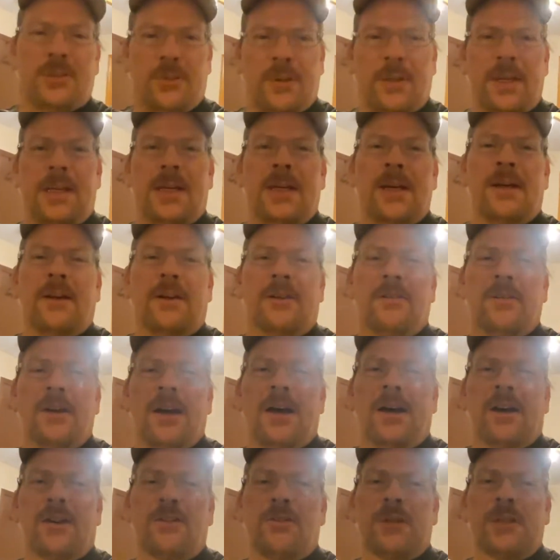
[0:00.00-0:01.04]
You need a,
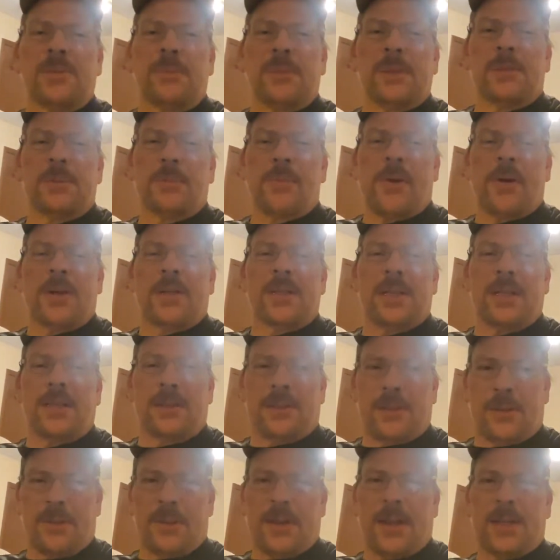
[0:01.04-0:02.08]
a Christmas present,
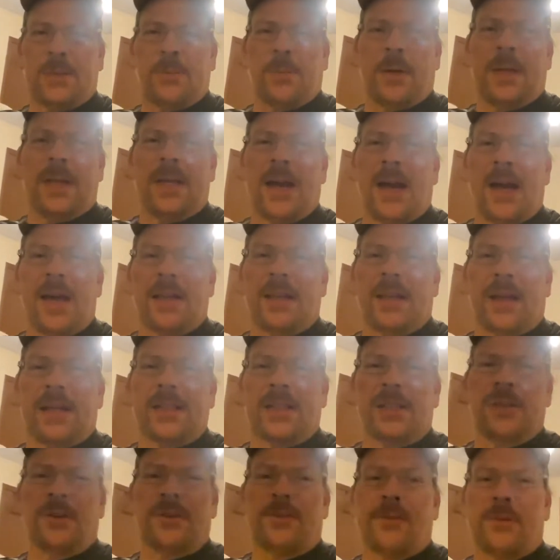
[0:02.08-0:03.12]
so that's what he got
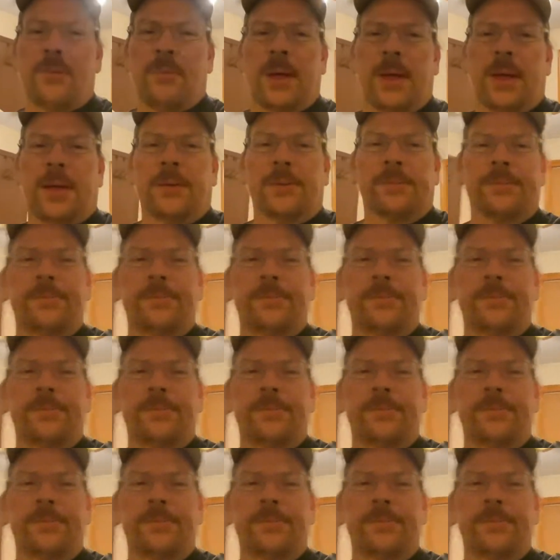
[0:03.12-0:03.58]
last year for me.